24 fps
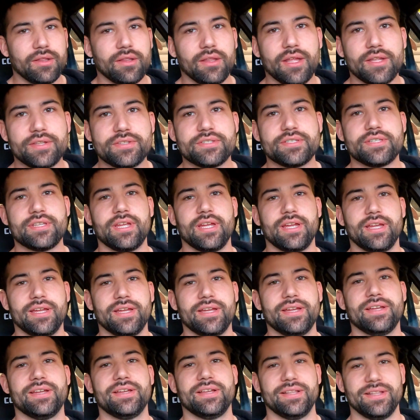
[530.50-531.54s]

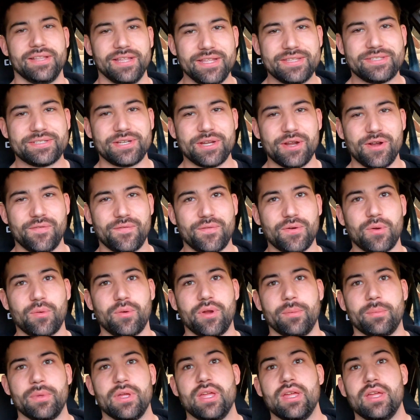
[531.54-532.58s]
Let's go for a
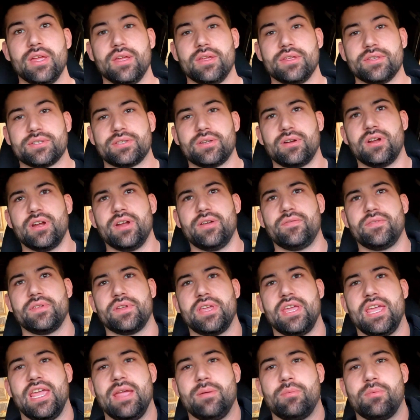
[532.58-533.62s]
rip. Sorry if the
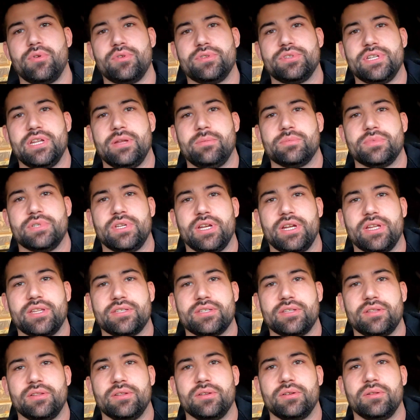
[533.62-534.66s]
camera seems like
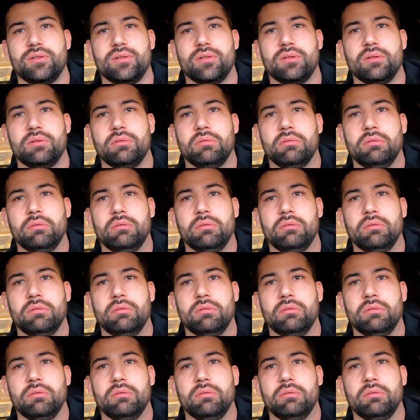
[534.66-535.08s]
it's a little